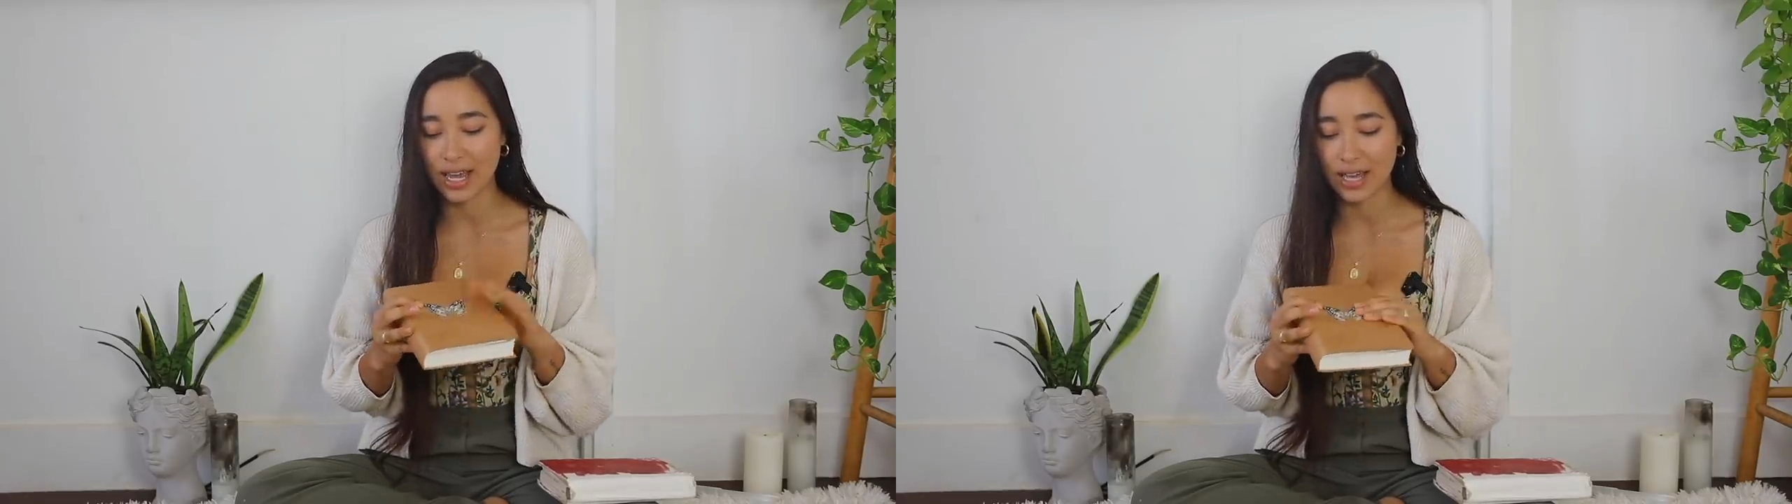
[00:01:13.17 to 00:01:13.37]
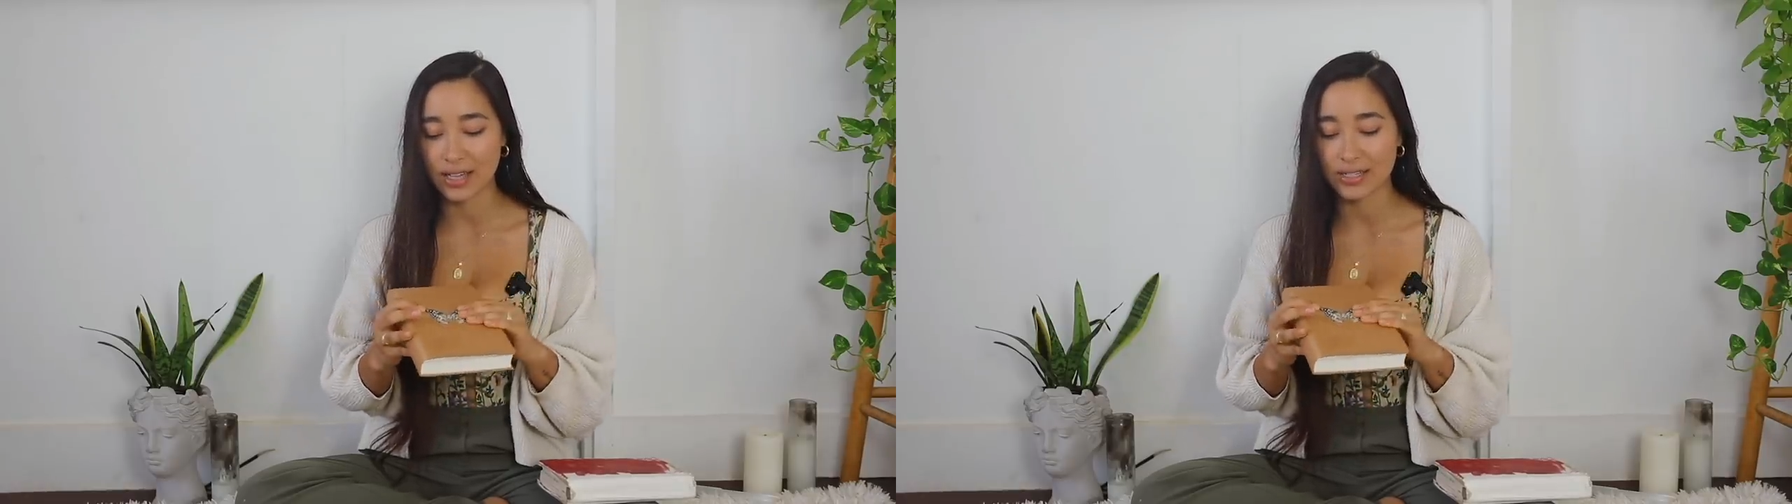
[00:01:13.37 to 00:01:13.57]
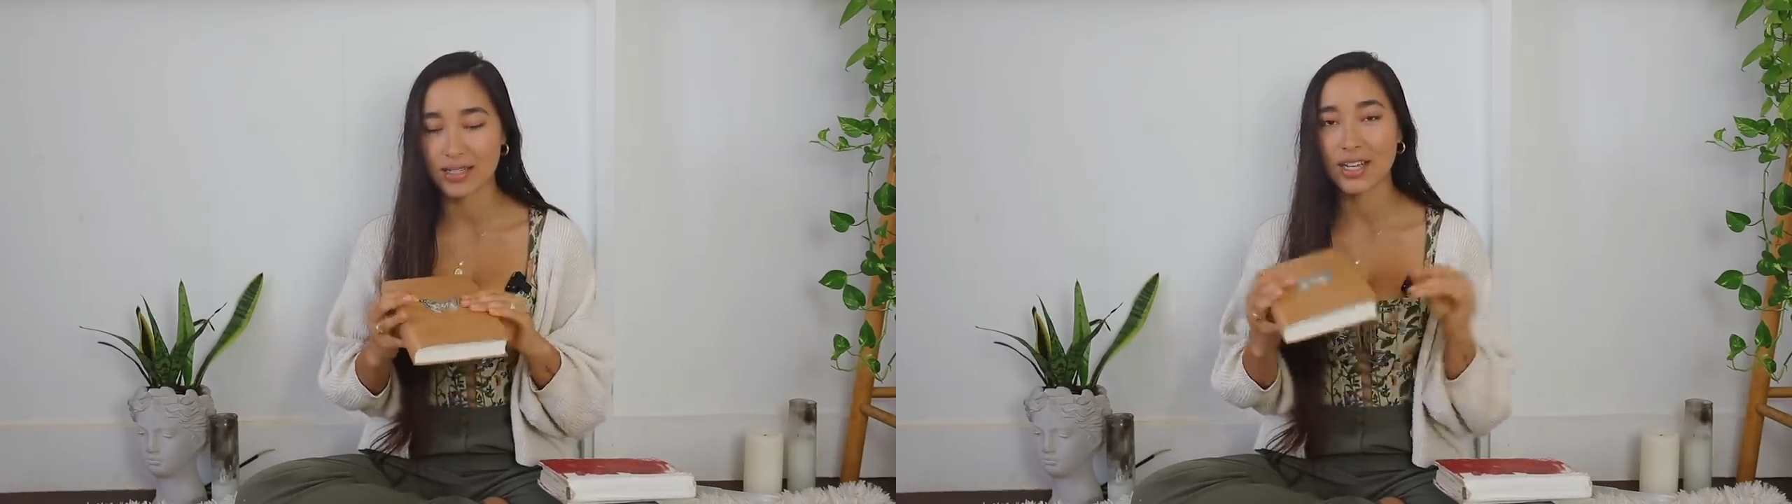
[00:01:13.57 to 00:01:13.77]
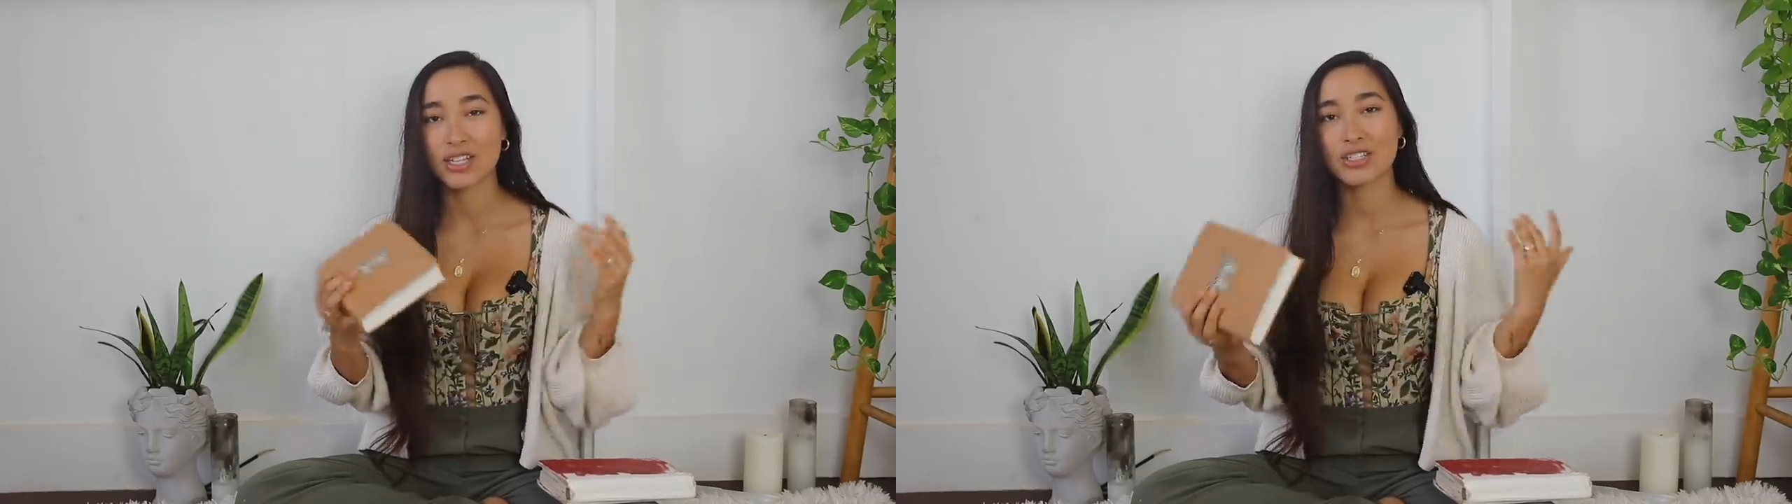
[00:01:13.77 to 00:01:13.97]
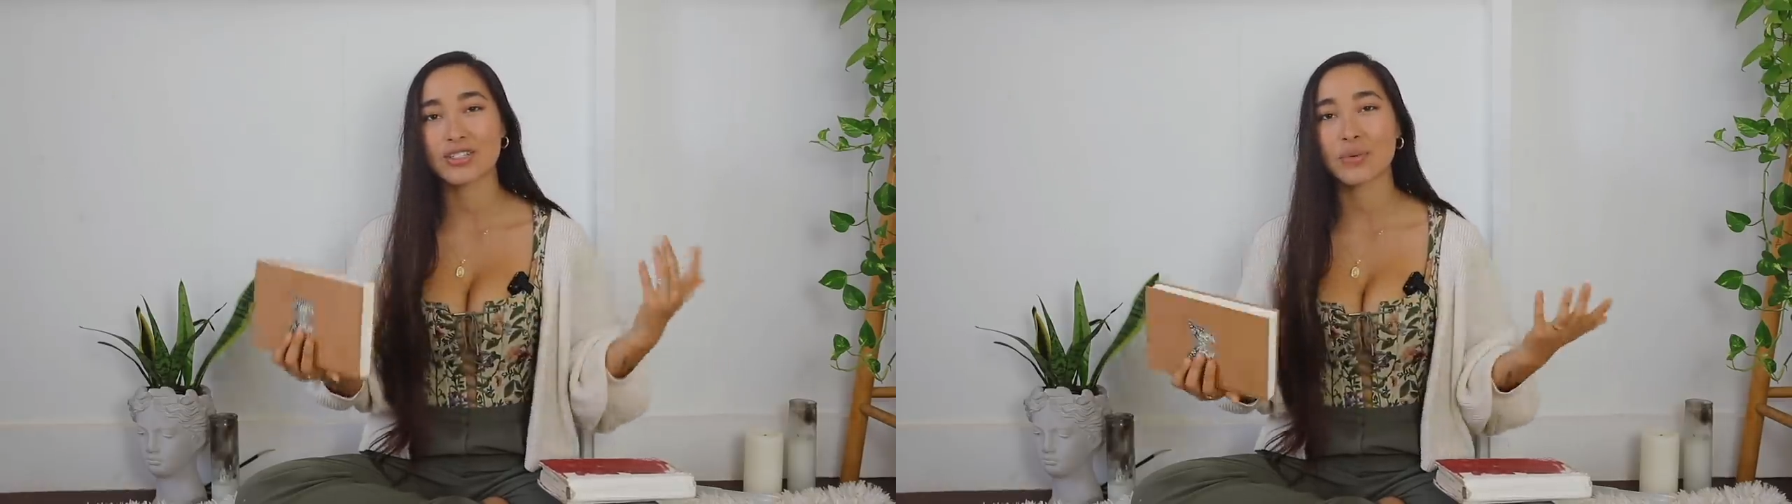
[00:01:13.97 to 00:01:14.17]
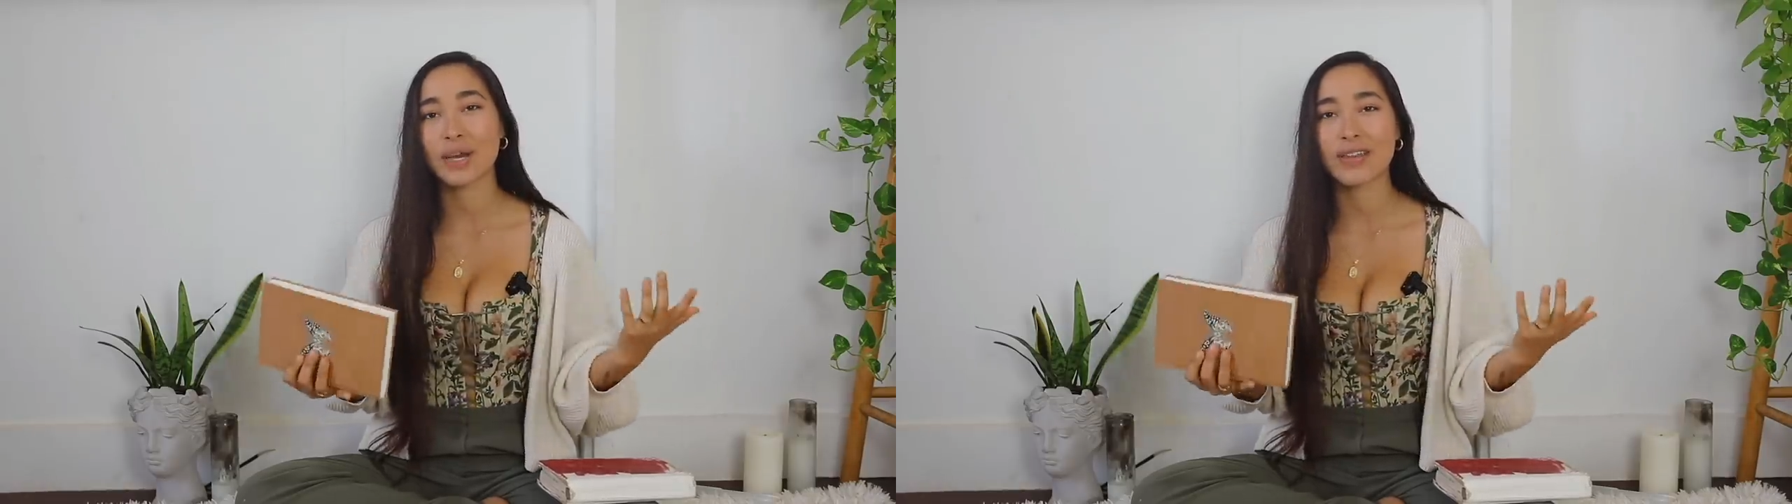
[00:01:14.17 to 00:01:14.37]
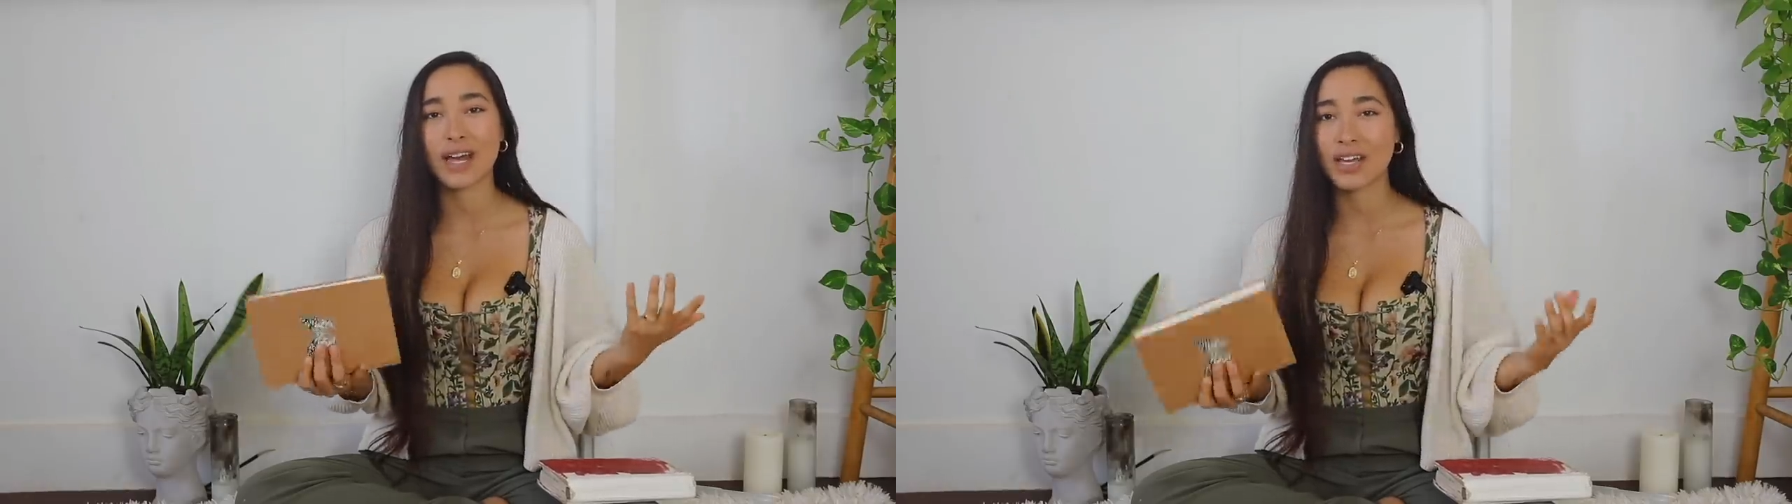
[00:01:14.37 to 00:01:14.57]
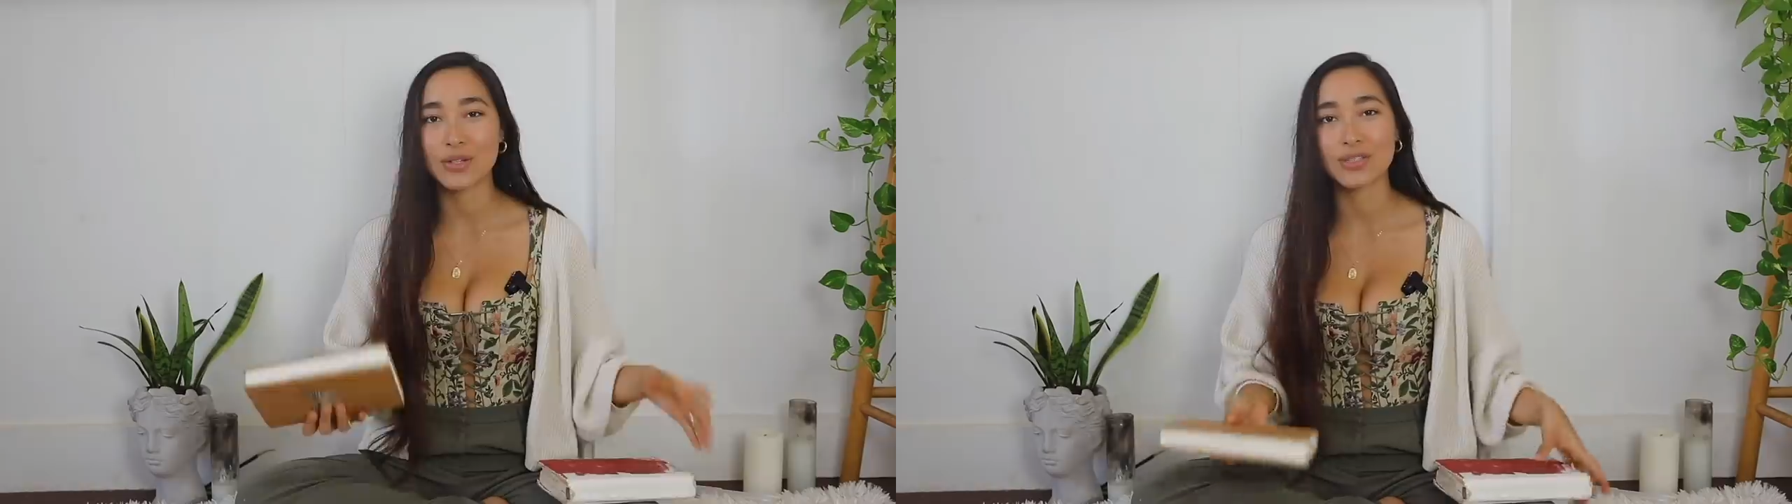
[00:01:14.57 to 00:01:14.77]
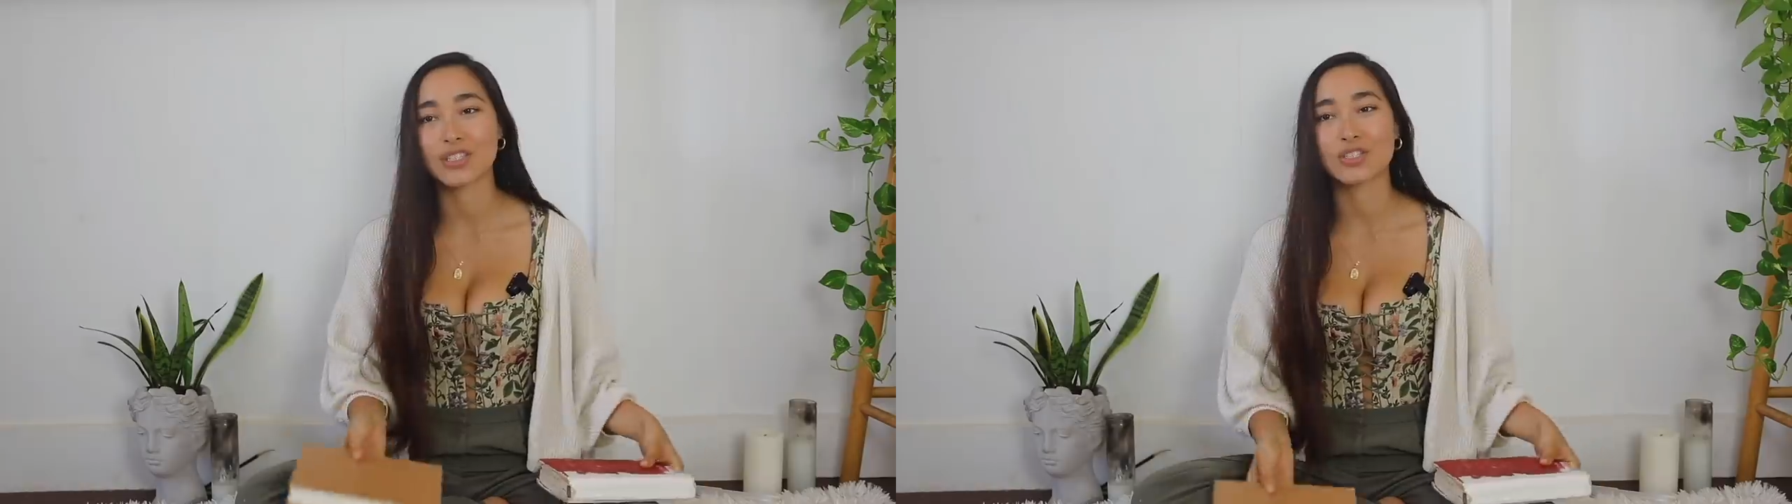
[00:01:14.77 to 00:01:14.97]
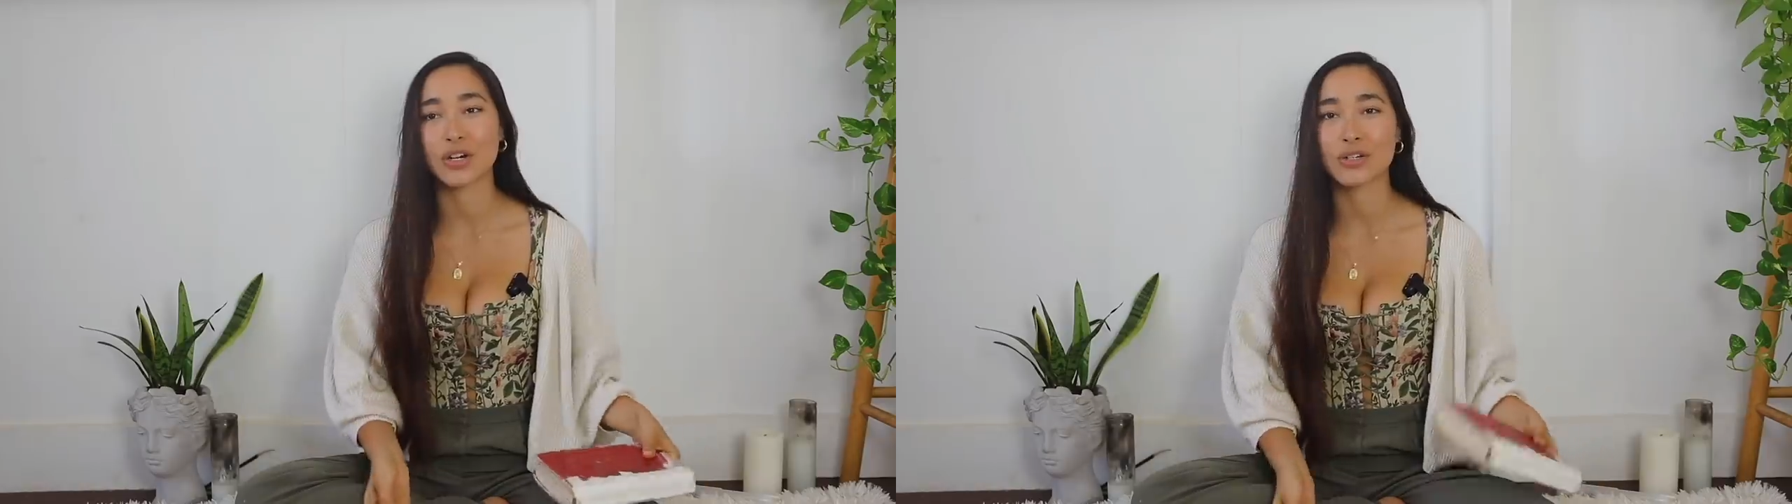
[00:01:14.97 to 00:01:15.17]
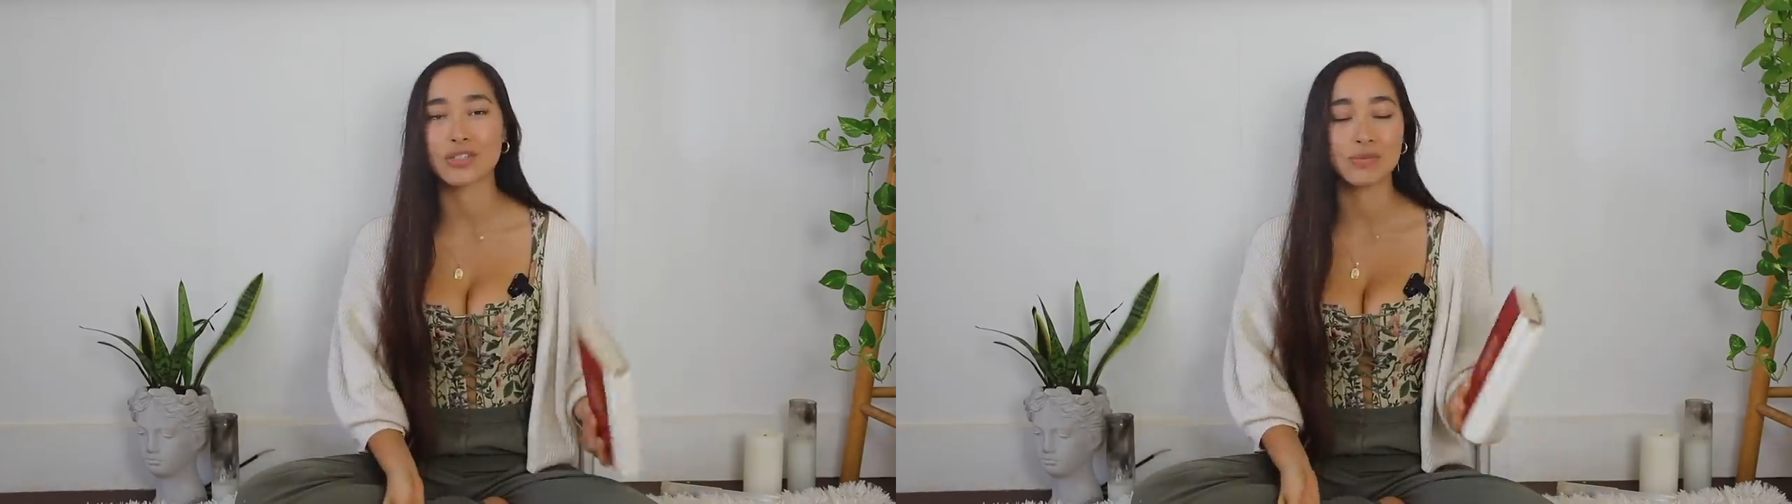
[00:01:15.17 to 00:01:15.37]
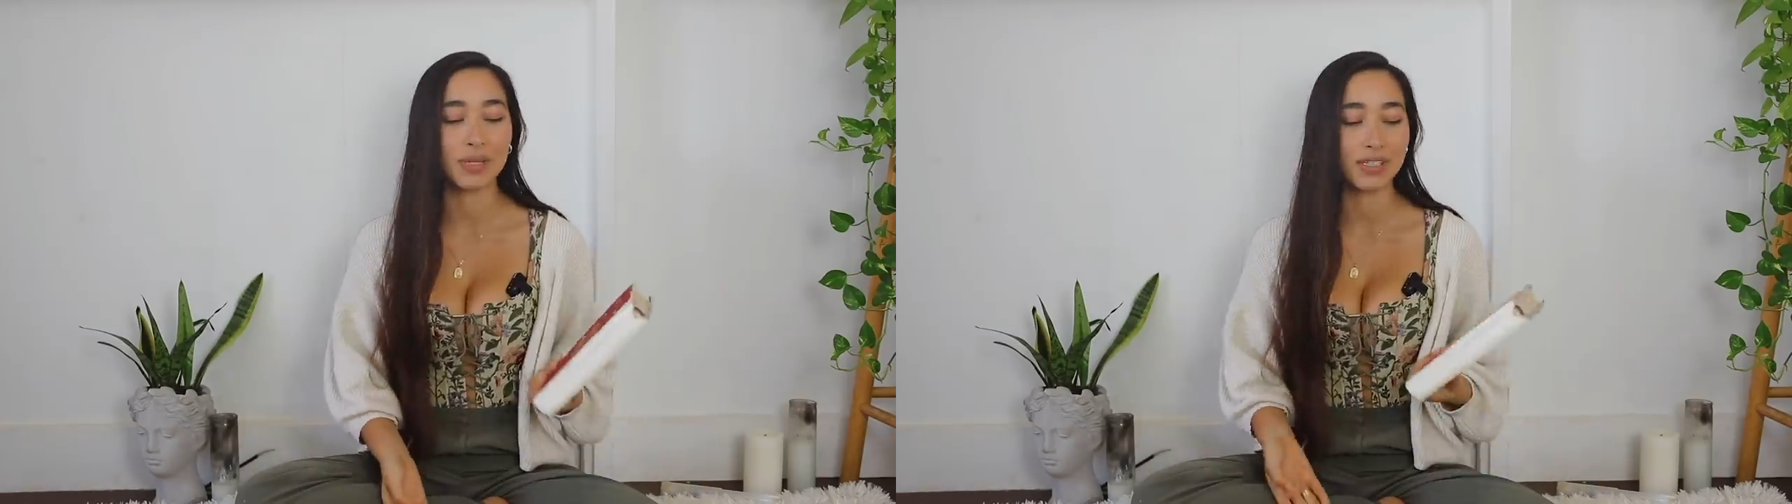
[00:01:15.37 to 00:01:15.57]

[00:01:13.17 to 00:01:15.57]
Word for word: and just the way that I use these journals,